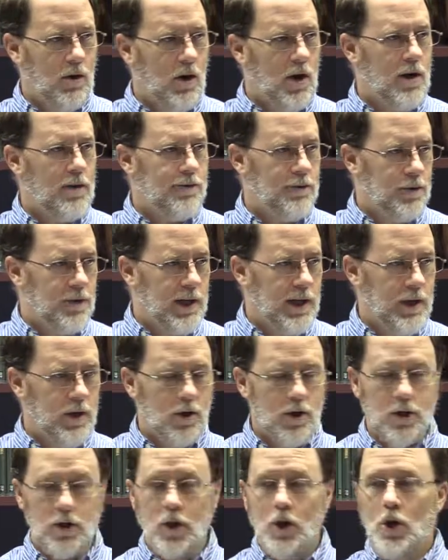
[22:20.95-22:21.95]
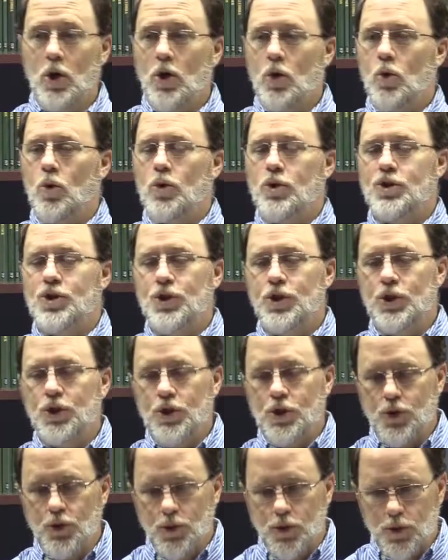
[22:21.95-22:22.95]
awful they are, or
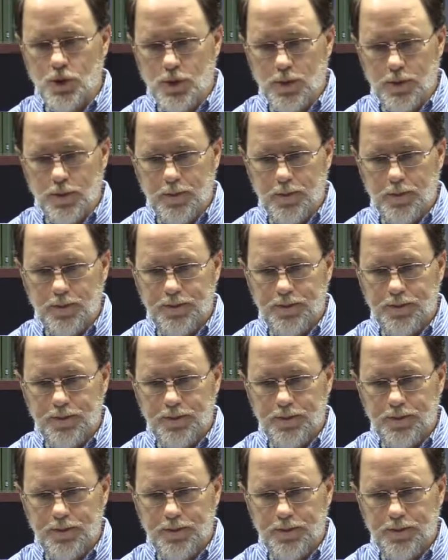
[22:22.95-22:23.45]
two.